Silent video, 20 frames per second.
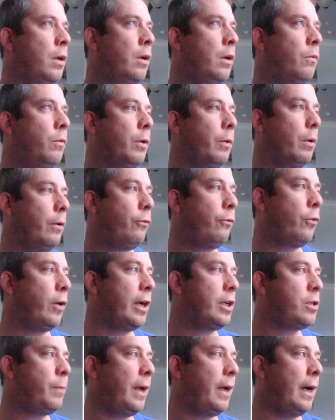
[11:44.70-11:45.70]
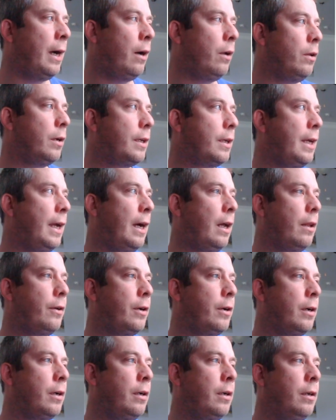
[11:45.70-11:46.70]
We refresh my Outlook
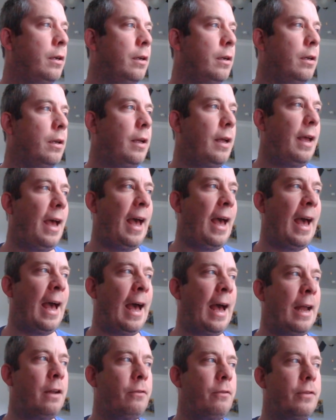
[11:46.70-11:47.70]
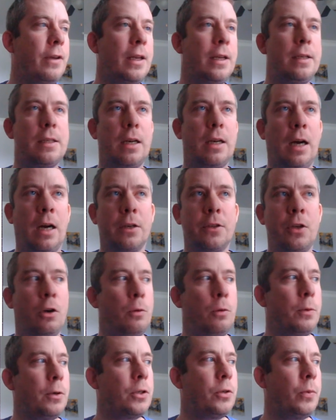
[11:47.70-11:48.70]
calendar, add event
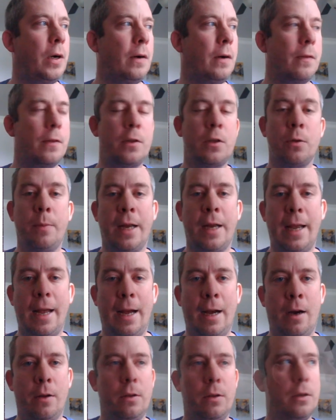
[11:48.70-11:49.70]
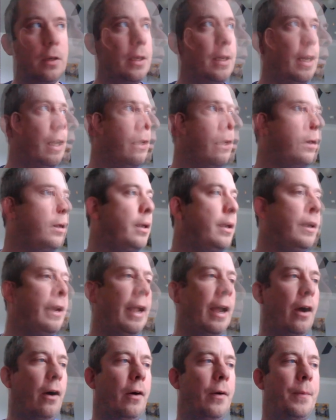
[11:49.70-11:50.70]
October twelfth to my Outlook calendar.
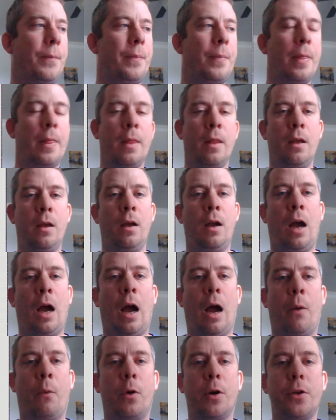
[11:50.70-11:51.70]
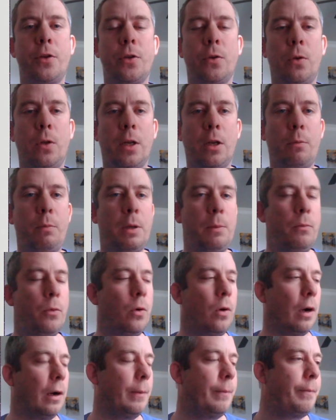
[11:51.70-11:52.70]
Now, I want to do a little bit
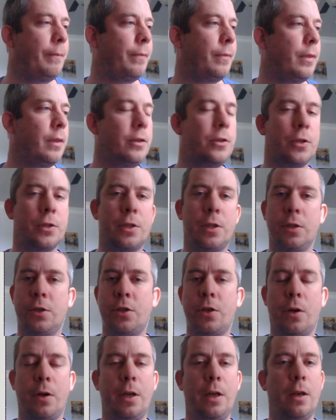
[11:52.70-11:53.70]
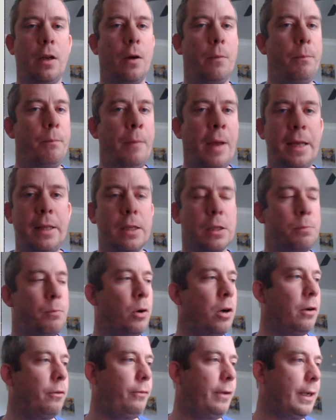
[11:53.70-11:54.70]
more just to show you, you know, make this
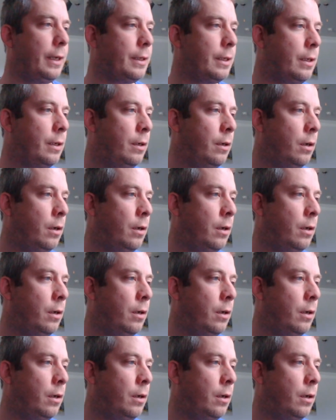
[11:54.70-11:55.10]
perfect.